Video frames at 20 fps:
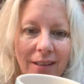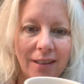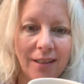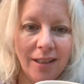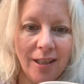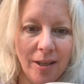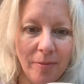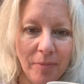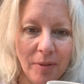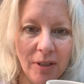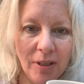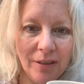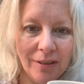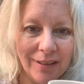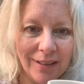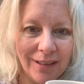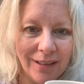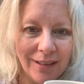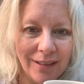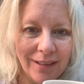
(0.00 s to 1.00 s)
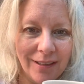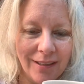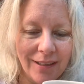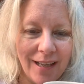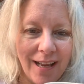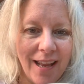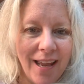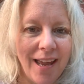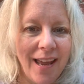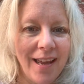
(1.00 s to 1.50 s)
cuppa,
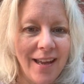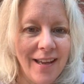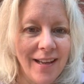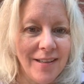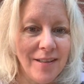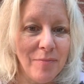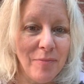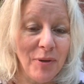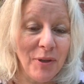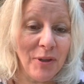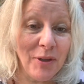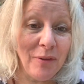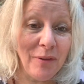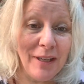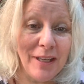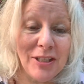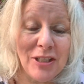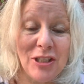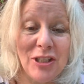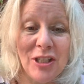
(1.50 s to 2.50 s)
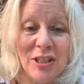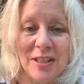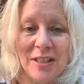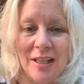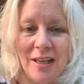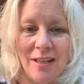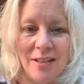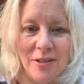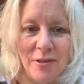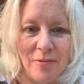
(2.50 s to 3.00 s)
and the Mercury has just
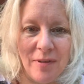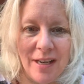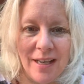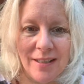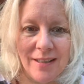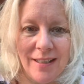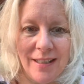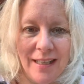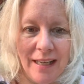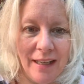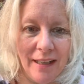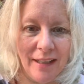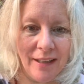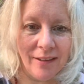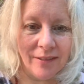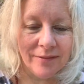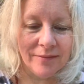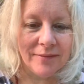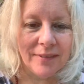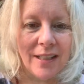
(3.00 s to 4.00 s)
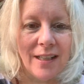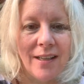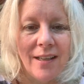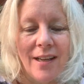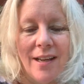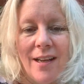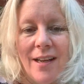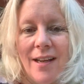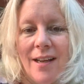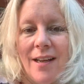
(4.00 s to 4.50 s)
gone direct today.
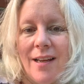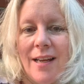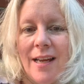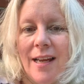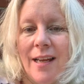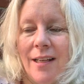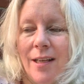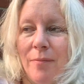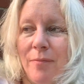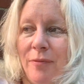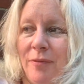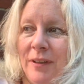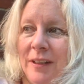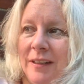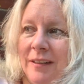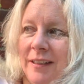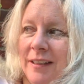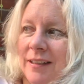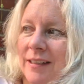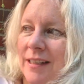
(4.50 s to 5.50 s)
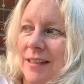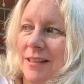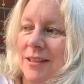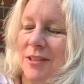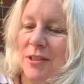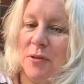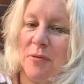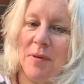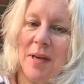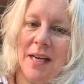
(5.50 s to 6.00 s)
And I'm feeling its
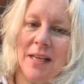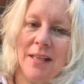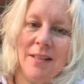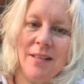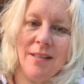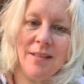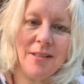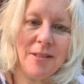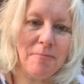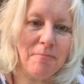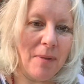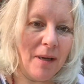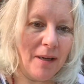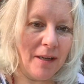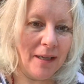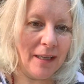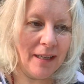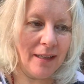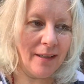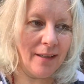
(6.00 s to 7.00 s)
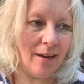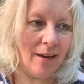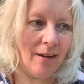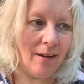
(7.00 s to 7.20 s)
directness by,